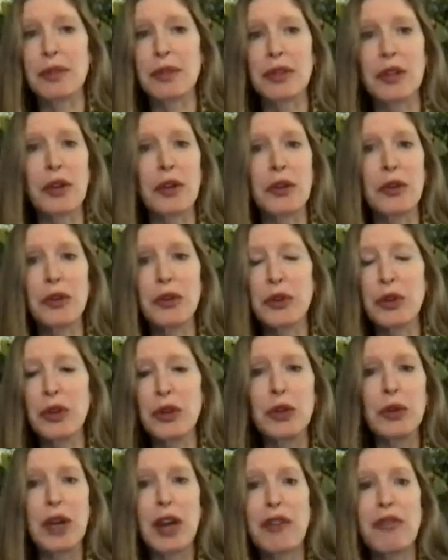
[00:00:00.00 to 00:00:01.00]
You know, you
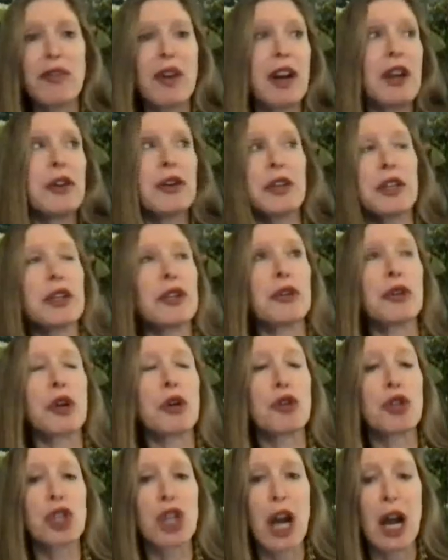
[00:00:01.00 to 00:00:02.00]
you get fired and you go
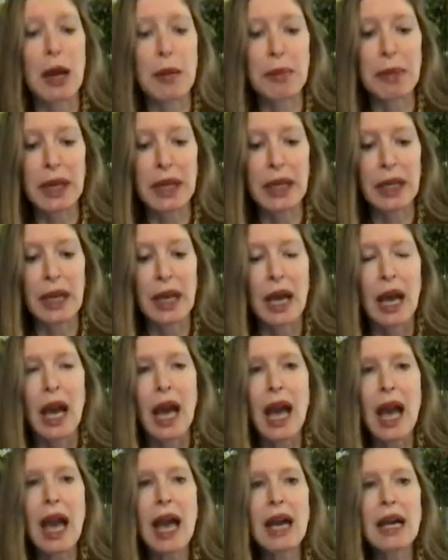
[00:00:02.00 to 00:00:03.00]
shopping
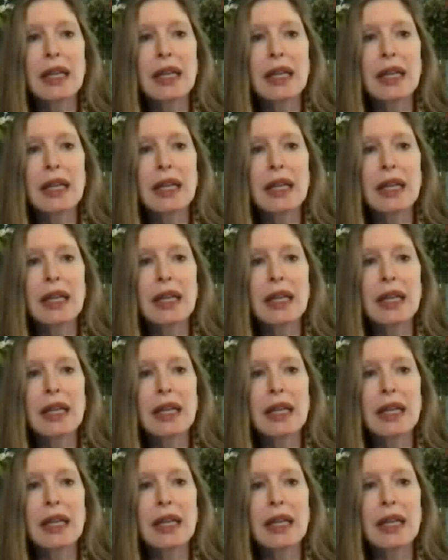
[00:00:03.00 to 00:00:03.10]
and